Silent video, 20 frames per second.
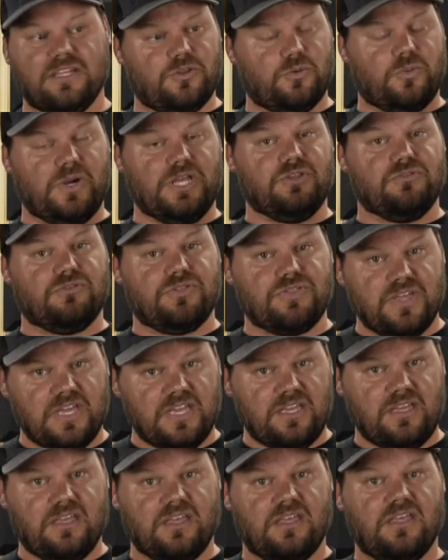the way you
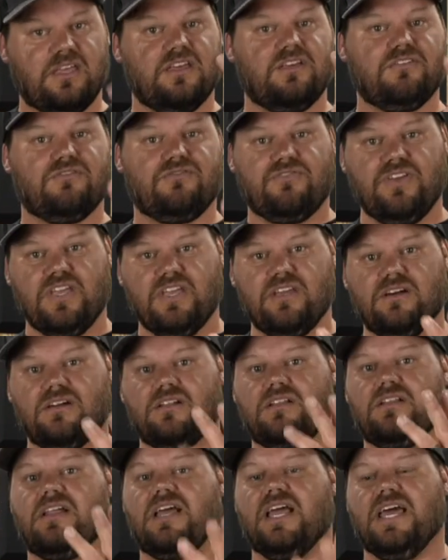think,
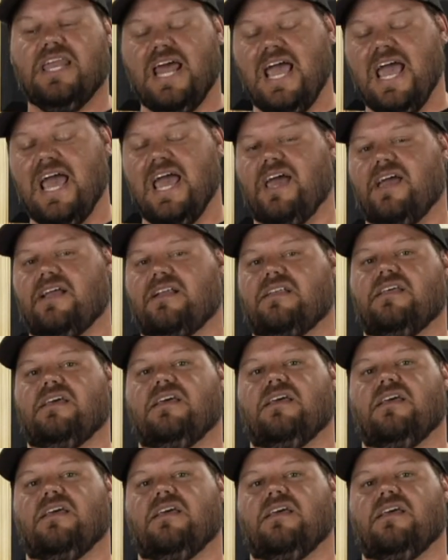feel, and act,